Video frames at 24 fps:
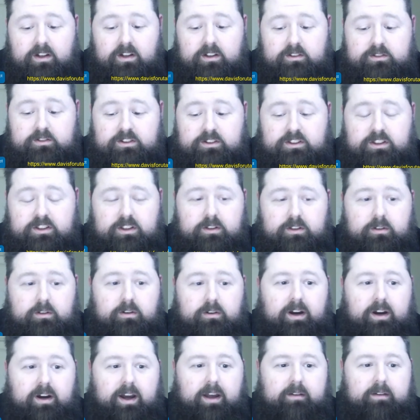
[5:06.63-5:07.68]

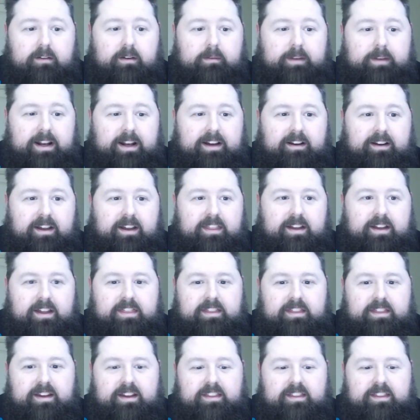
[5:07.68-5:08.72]
so I mean, I
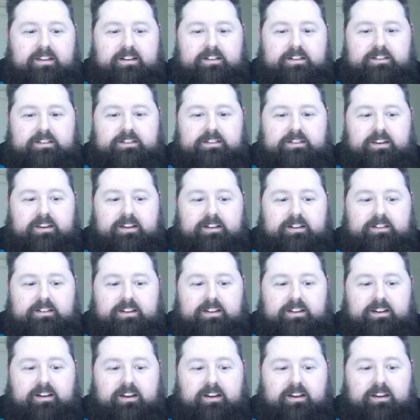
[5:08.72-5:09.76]
think
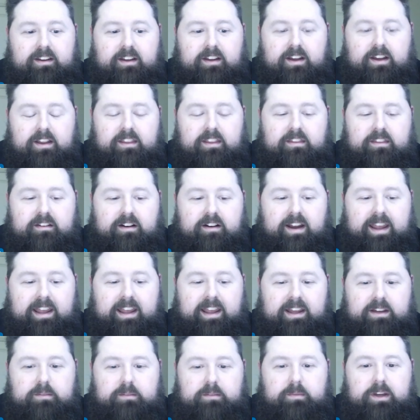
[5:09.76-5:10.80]
there
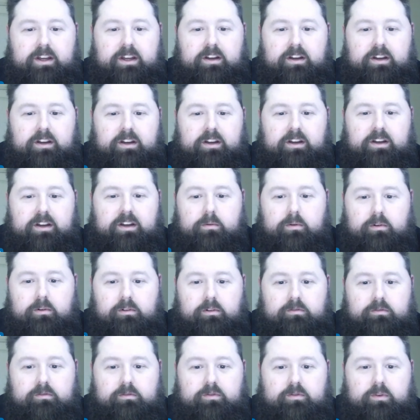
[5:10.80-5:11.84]
can be a
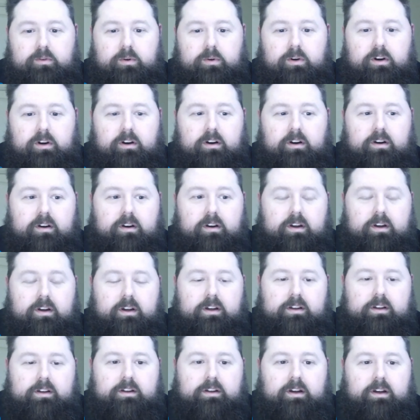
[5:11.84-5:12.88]
role for
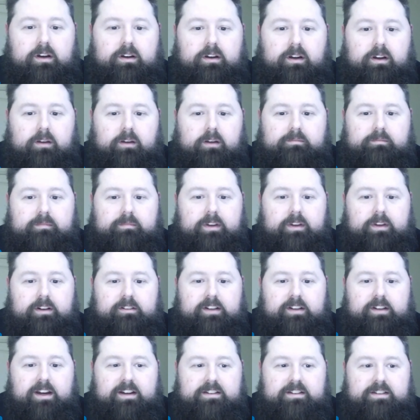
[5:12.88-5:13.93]

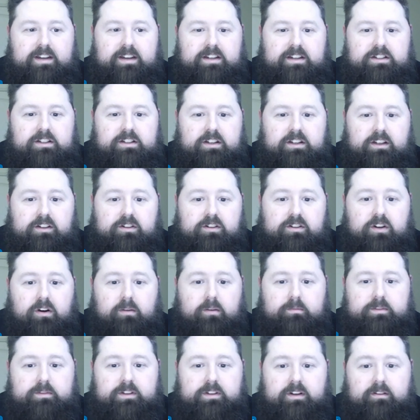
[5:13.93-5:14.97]
taxation in
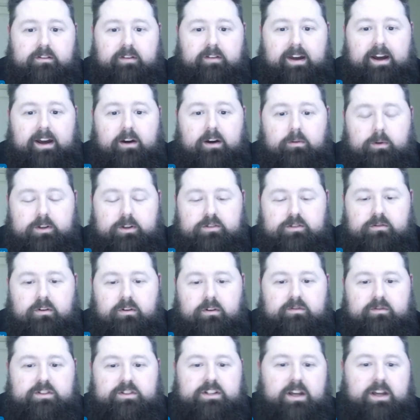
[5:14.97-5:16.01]
terms of how we
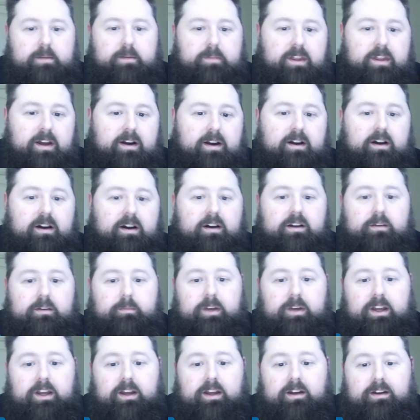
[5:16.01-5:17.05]
sort of shape the
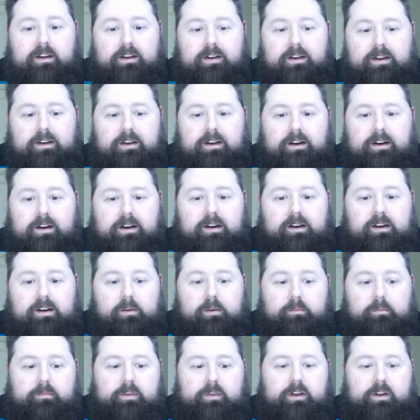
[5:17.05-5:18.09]
economy.
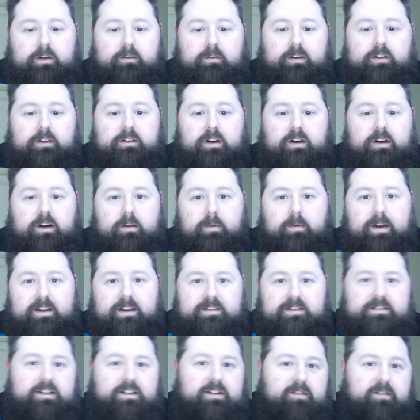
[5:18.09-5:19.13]
When you talk about
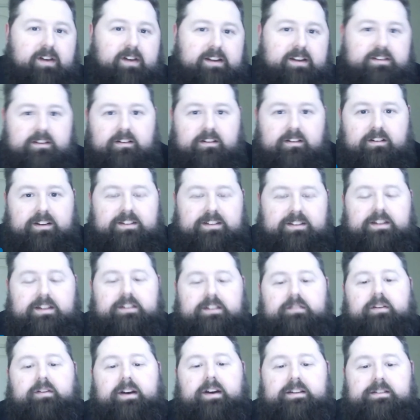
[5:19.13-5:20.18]
incentivizing or
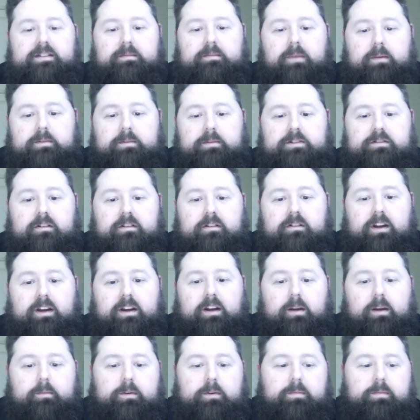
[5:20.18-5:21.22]
decentivizing maybe certain
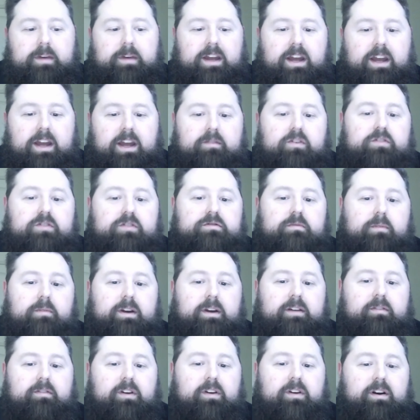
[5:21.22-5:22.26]
economic behaviors,
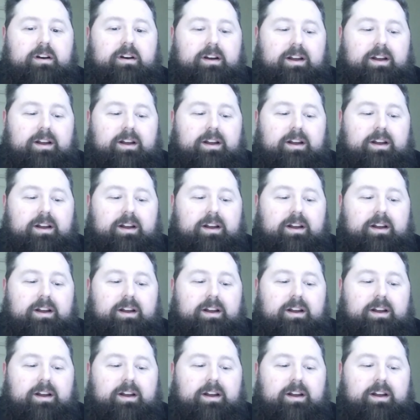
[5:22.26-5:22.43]
whatever.